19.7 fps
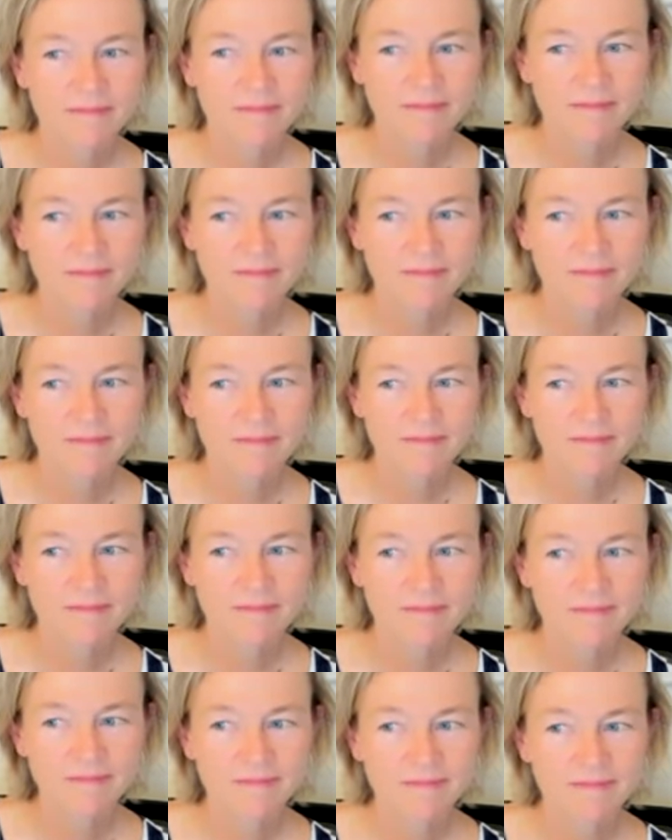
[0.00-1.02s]

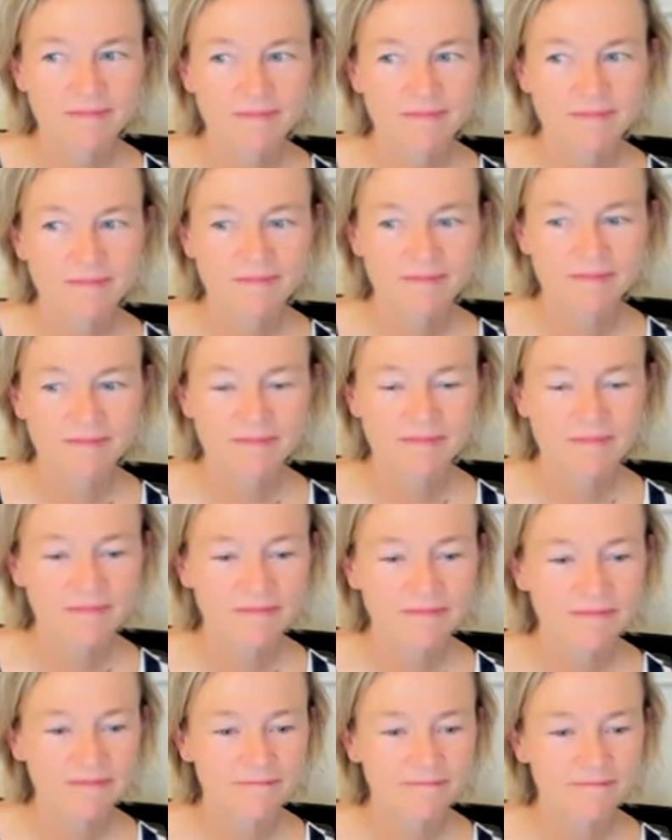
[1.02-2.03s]

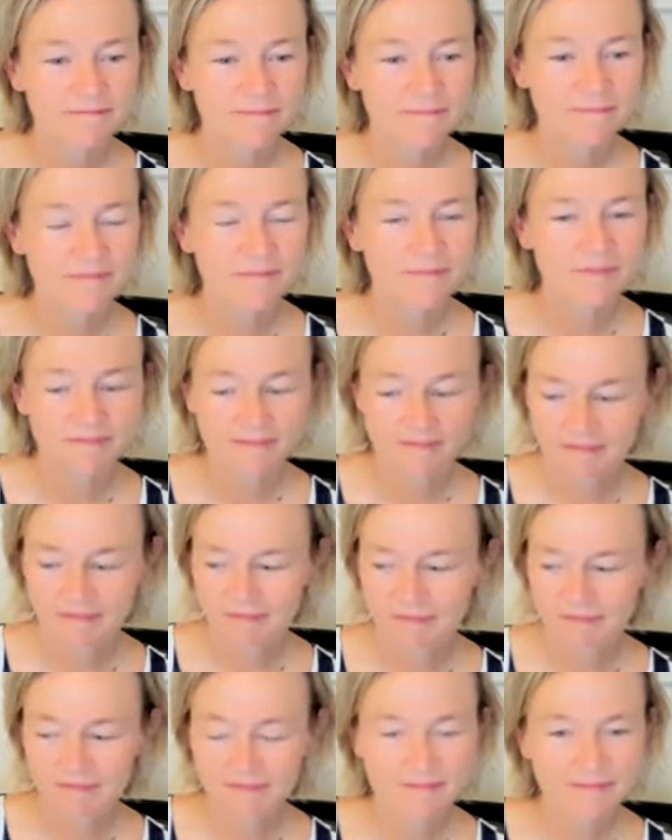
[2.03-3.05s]

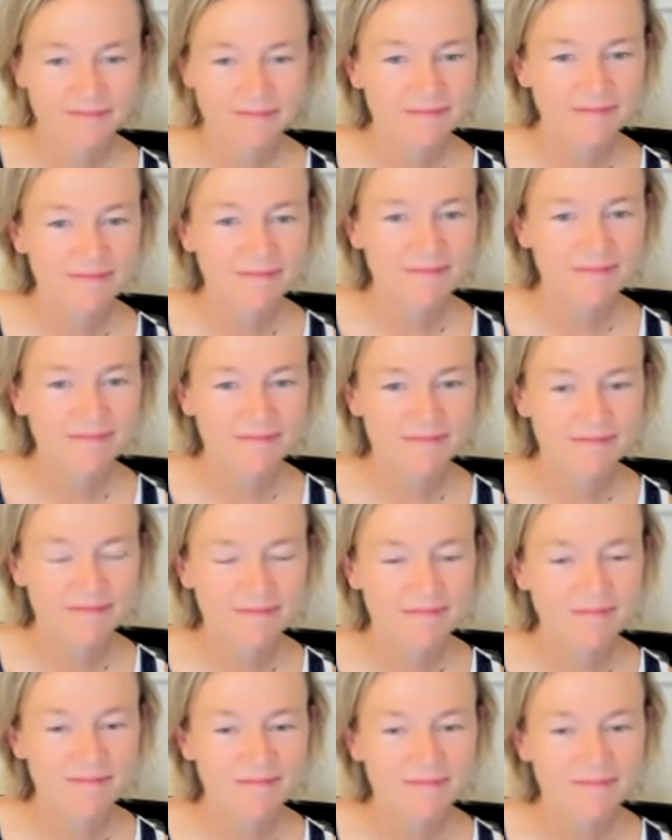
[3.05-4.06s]

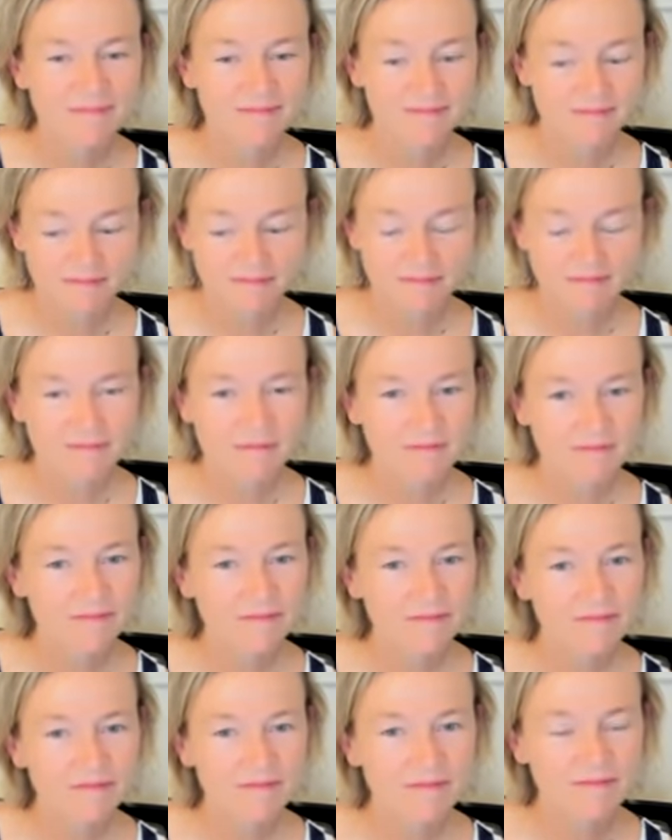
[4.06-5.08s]

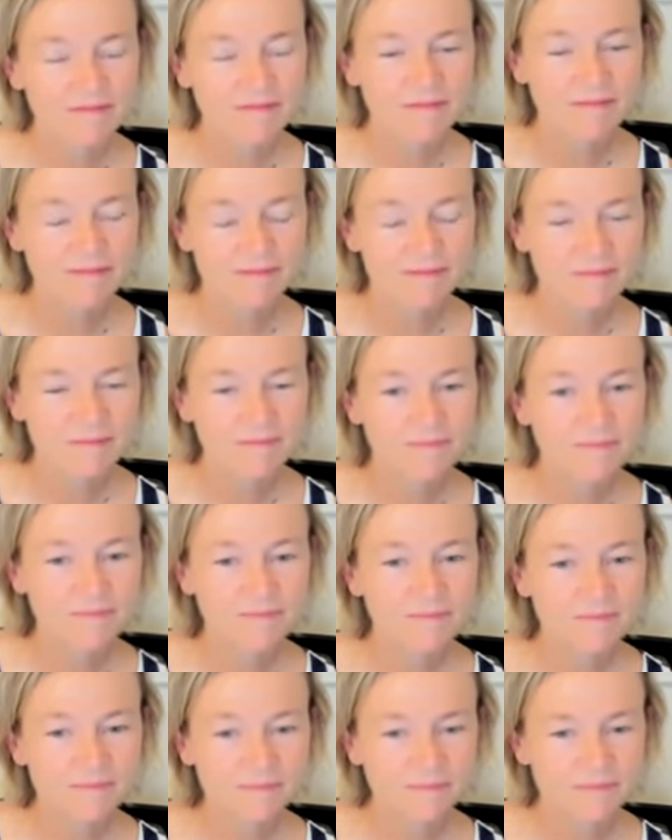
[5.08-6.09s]

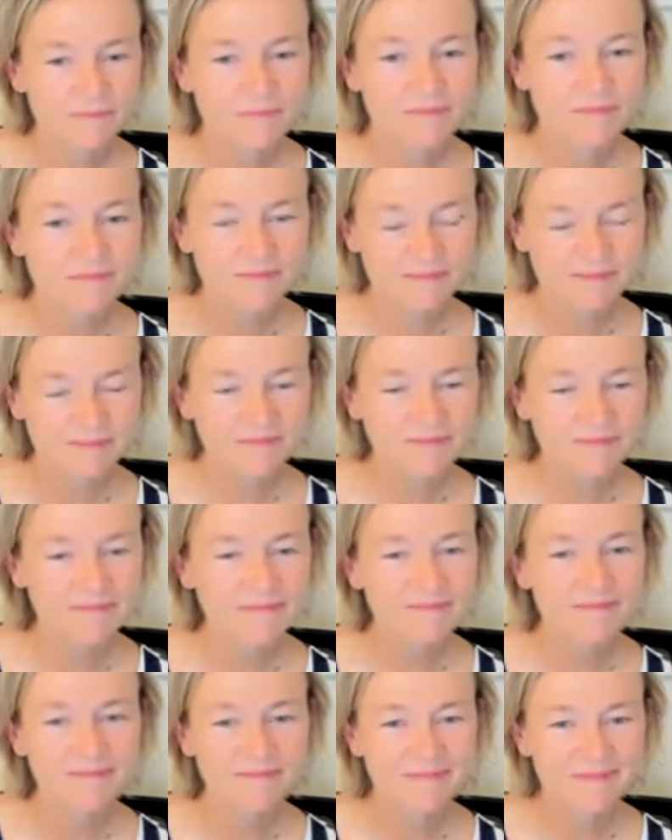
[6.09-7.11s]

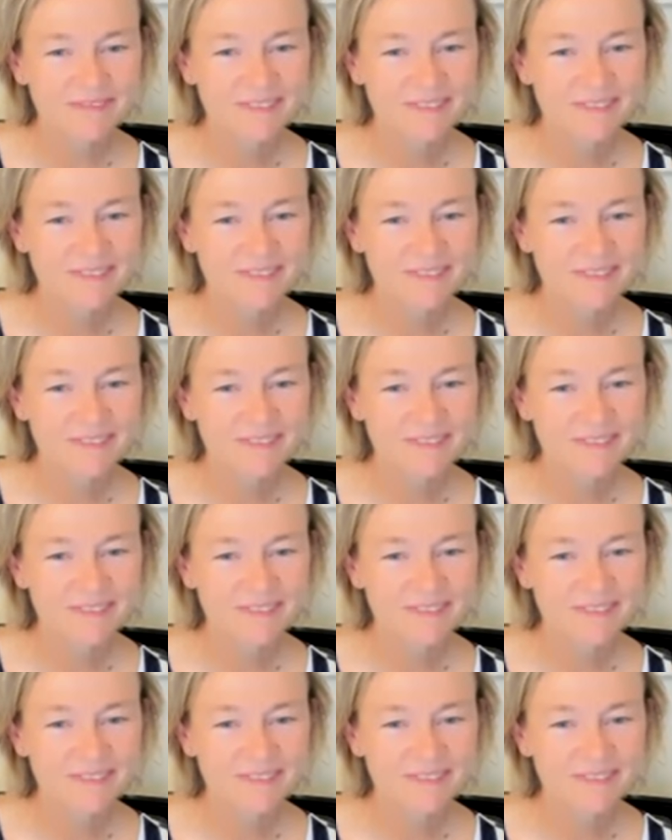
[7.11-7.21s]
(silent)